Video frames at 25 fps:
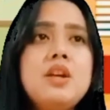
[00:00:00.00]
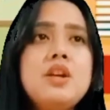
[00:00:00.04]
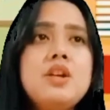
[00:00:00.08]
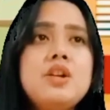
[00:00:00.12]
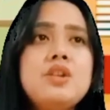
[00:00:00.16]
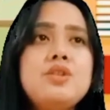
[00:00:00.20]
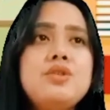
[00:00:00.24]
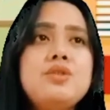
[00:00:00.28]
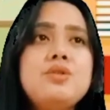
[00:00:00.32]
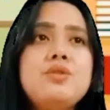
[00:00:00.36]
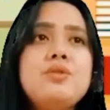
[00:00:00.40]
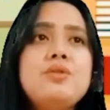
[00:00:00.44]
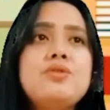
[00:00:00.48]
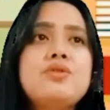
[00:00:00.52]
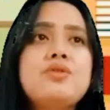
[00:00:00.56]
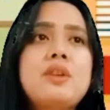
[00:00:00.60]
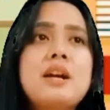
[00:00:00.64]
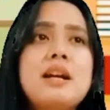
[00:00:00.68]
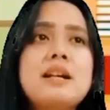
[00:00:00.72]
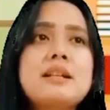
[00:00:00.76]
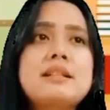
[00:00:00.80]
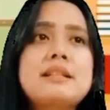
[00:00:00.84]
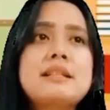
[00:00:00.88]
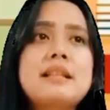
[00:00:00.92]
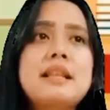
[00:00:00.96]
New
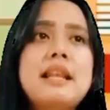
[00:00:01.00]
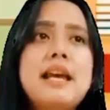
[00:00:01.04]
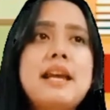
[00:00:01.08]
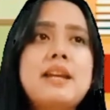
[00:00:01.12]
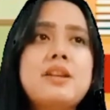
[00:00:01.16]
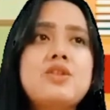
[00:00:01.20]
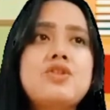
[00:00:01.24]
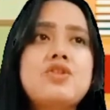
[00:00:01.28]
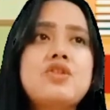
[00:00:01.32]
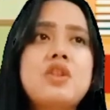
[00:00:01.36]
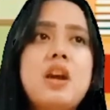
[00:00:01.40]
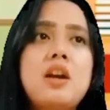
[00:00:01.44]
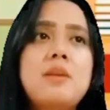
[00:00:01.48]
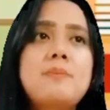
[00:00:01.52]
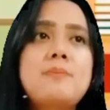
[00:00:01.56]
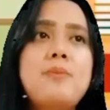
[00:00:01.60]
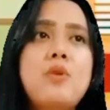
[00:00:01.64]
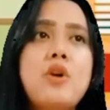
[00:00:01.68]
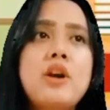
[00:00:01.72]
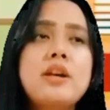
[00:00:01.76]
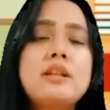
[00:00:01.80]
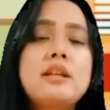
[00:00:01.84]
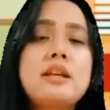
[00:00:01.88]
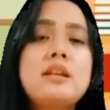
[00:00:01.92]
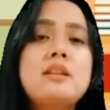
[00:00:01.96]
drugs like
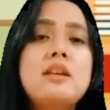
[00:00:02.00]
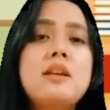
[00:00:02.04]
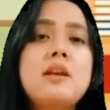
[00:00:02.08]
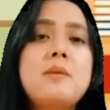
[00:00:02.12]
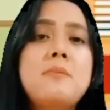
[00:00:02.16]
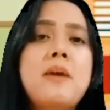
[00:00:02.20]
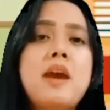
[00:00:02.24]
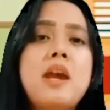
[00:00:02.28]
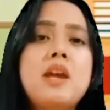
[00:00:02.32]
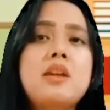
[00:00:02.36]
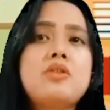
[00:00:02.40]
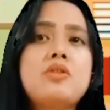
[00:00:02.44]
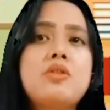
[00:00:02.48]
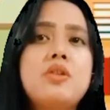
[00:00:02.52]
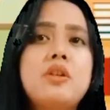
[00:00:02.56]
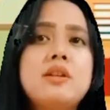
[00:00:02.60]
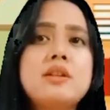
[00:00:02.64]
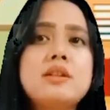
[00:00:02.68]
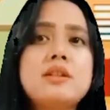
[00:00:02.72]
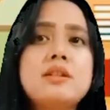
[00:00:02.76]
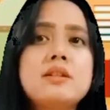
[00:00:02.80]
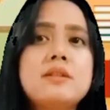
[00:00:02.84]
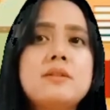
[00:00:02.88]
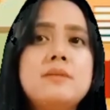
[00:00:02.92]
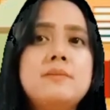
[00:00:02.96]
checkpoint
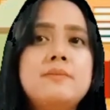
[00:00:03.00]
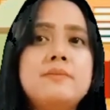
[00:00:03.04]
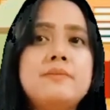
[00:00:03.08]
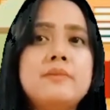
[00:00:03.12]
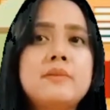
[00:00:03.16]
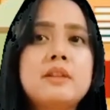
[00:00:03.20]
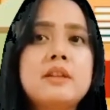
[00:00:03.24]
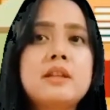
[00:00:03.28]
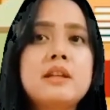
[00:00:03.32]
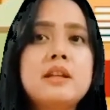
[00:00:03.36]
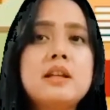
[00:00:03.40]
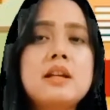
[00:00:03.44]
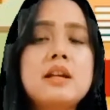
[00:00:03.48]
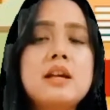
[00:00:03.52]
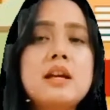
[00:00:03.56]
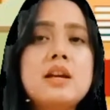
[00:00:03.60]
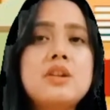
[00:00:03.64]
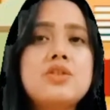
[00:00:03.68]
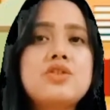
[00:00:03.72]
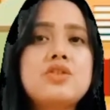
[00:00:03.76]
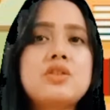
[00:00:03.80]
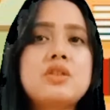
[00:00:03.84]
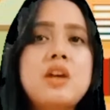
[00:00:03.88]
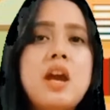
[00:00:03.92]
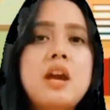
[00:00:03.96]
inhibitors.
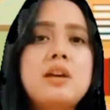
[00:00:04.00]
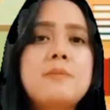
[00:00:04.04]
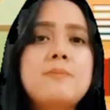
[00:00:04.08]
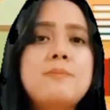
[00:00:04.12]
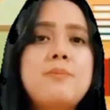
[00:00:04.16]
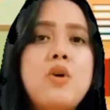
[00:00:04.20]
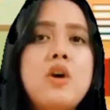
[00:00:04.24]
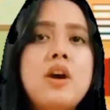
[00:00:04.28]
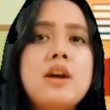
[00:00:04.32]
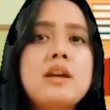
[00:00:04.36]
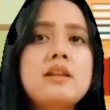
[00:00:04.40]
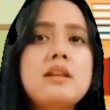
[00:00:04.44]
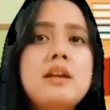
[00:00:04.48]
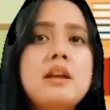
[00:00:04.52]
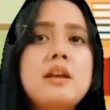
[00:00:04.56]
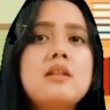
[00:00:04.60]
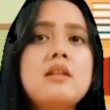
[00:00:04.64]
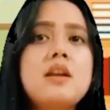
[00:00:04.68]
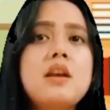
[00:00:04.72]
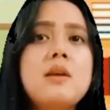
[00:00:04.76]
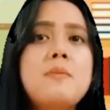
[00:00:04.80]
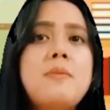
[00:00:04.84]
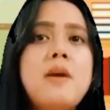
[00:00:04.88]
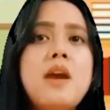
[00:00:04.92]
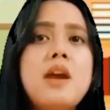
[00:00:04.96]
Checkpoint
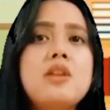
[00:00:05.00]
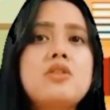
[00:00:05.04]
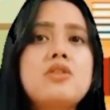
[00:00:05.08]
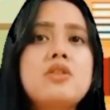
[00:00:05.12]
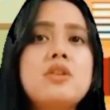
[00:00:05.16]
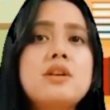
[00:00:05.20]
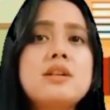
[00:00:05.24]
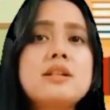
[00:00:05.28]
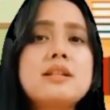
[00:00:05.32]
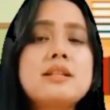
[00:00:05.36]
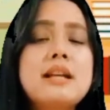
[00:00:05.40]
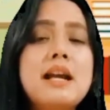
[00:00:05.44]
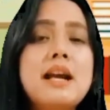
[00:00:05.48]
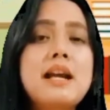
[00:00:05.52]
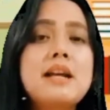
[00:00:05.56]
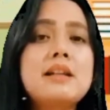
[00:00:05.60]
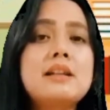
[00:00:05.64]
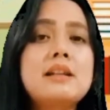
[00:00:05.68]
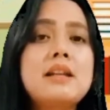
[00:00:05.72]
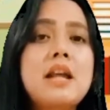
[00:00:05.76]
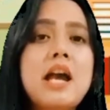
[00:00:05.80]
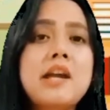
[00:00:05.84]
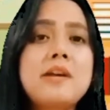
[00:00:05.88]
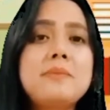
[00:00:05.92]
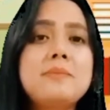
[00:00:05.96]
inhibitors are
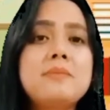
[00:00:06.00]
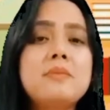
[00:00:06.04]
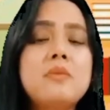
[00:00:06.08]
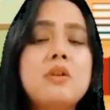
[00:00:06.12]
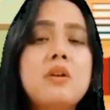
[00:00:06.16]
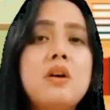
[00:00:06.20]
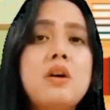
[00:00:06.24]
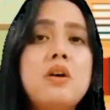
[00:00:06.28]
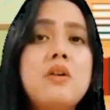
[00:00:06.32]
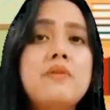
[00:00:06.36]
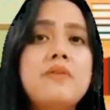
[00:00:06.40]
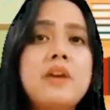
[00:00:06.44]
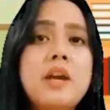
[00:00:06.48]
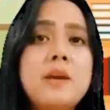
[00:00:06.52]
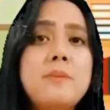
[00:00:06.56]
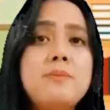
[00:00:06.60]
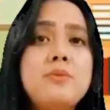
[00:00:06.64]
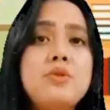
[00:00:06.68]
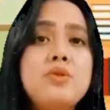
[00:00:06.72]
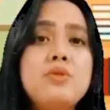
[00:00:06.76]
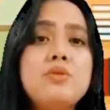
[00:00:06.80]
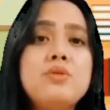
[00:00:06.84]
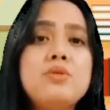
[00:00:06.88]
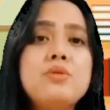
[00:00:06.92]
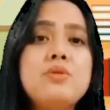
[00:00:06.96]
type of
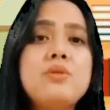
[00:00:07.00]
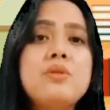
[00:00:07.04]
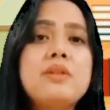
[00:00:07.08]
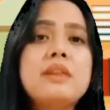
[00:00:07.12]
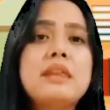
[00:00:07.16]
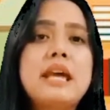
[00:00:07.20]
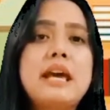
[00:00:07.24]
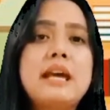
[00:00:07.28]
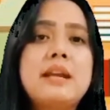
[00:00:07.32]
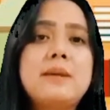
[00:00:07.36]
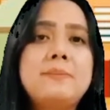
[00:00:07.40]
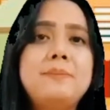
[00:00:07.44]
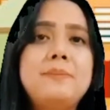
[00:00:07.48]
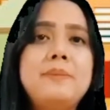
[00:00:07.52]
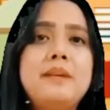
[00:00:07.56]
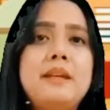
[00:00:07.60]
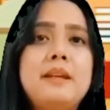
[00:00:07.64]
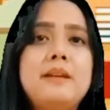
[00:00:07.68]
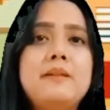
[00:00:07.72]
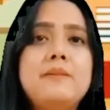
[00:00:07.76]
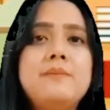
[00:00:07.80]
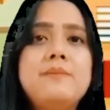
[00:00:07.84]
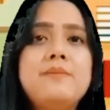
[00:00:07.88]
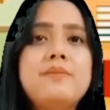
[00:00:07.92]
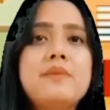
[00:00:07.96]

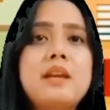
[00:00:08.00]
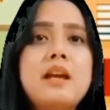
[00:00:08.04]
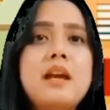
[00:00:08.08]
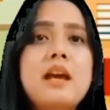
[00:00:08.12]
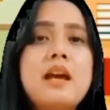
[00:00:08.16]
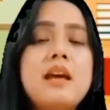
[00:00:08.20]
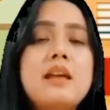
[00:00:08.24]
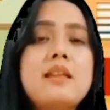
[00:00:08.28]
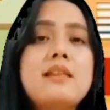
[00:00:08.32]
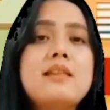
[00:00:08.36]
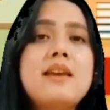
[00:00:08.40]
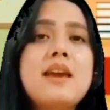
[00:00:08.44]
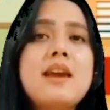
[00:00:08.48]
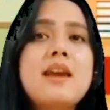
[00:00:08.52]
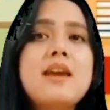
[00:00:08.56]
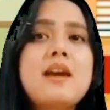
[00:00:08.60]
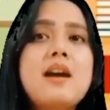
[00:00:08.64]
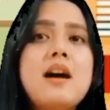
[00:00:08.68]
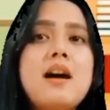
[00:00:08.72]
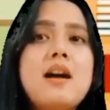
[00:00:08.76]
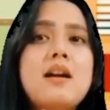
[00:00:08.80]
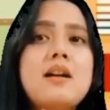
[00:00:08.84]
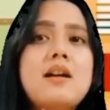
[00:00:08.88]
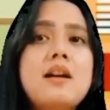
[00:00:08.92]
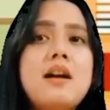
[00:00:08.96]
immunotherapy. They
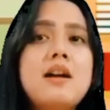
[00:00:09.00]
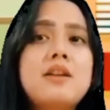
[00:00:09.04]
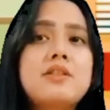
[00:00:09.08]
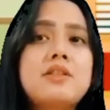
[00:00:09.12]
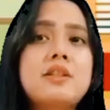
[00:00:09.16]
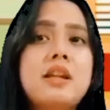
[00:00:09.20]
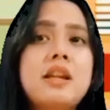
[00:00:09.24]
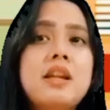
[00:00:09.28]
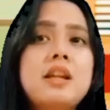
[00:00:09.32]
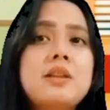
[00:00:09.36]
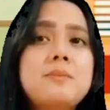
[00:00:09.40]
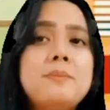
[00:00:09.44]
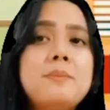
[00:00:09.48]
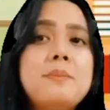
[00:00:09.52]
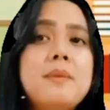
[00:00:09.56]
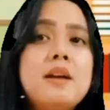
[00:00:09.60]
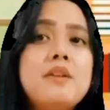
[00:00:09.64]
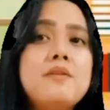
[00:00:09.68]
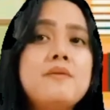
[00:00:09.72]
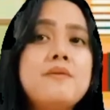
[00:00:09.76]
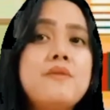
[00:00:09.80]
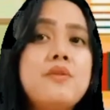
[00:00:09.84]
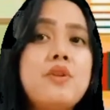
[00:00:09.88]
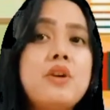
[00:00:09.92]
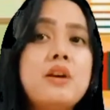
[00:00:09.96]
are a
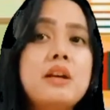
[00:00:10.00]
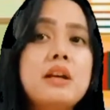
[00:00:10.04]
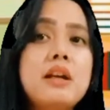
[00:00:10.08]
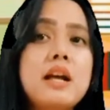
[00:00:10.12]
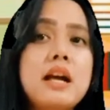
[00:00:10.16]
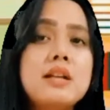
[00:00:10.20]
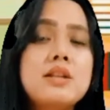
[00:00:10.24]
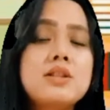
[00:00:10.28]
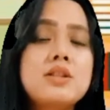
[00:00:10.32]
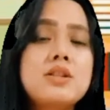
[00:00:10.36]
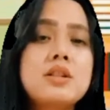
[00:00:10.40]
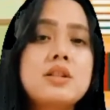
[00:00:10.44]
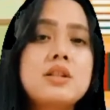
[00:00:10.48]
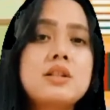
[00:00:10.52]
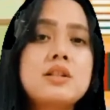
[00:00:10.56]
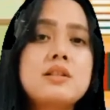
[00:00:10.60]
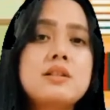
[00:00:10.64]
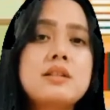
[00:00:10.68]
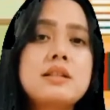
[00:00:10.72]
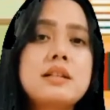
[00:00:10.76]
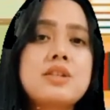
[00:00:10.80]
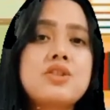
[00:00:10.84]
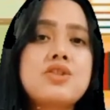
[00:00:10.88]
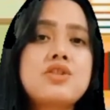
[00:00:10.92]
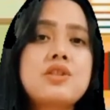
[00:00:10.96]
treatment for cancers
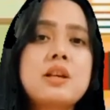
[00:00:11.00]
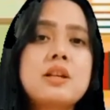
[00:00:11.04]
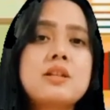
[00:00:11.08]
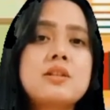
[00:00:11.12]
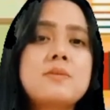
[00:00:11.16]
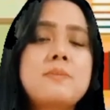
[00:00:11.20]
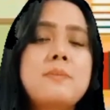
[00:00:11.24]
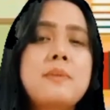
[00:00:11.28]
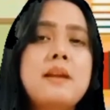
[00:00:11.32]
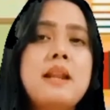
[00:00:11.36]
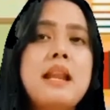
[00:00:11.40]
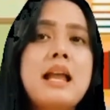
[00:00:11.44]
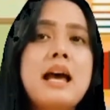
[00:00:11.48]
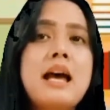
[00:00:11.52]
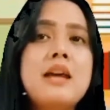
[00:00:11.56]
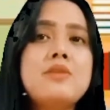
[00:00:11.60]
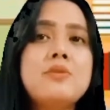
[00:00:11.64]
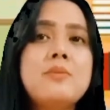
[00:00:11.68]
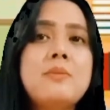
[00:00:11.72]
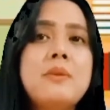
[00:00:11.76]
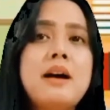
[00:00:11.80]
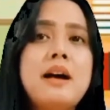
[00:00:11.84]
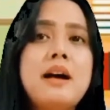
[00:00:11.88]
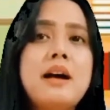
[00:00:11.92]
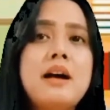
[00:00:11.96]
such as
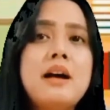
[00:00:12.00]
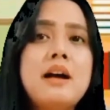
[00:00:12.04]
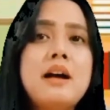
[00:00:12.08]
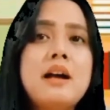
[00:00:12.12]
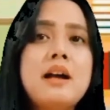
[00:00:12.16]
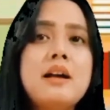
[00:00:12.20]
melanoma,